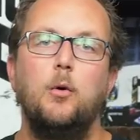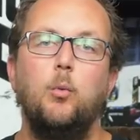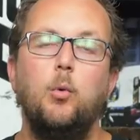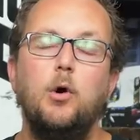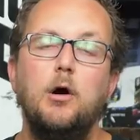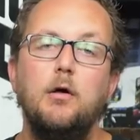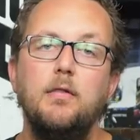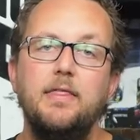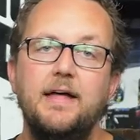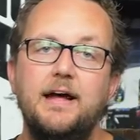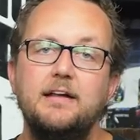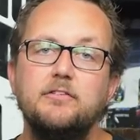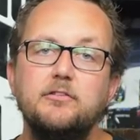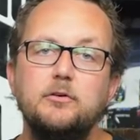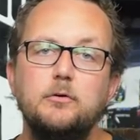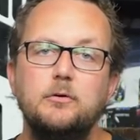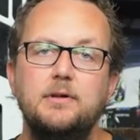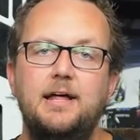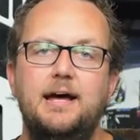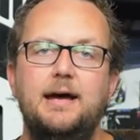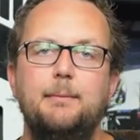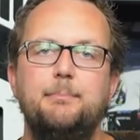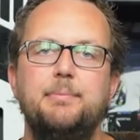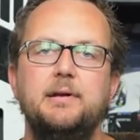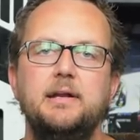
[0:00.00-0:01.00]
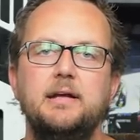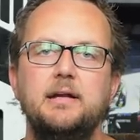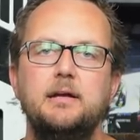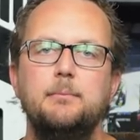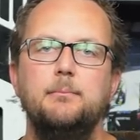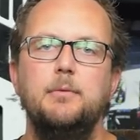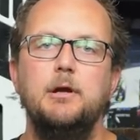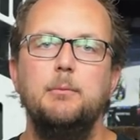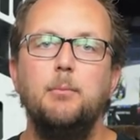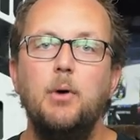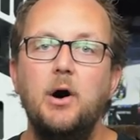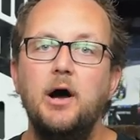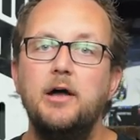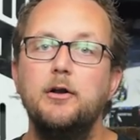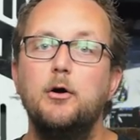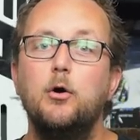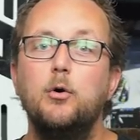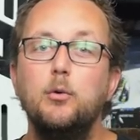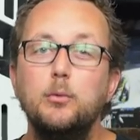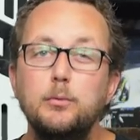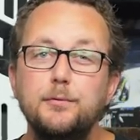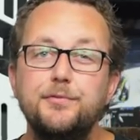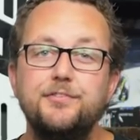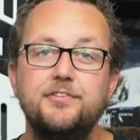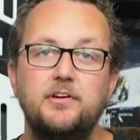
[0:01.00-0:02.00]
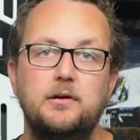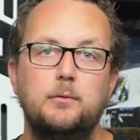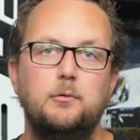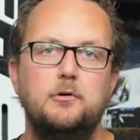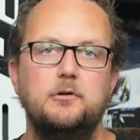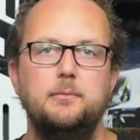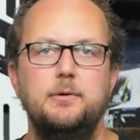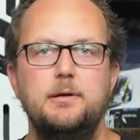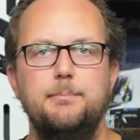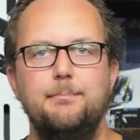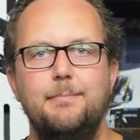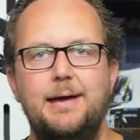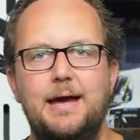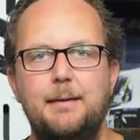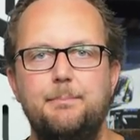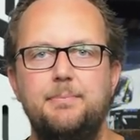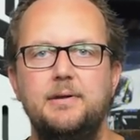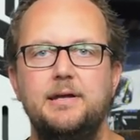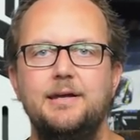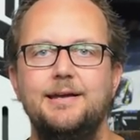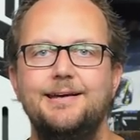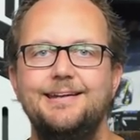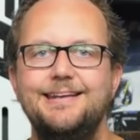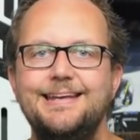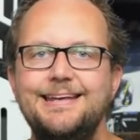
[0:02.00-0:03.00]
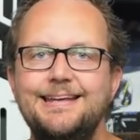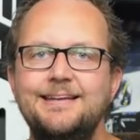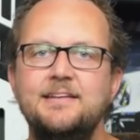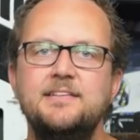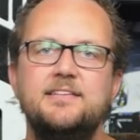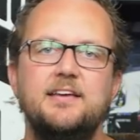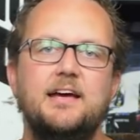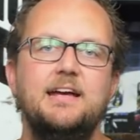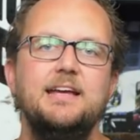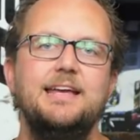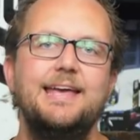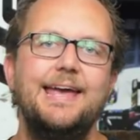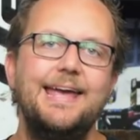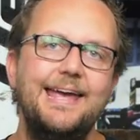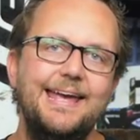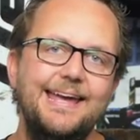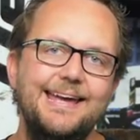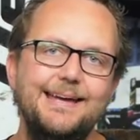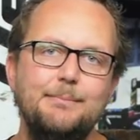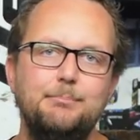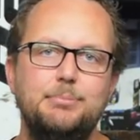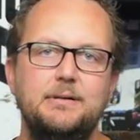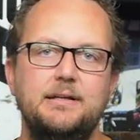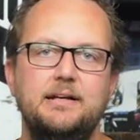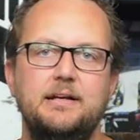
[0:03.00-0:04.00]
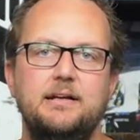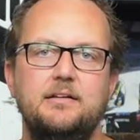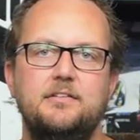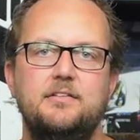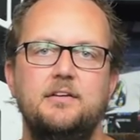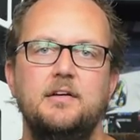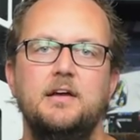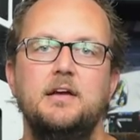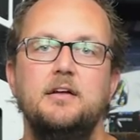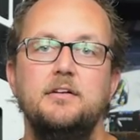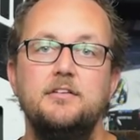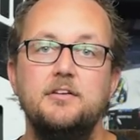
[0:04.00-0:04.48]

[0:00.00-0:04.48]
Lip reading: While that's all happening, we might also want to be mapping an intake air bleed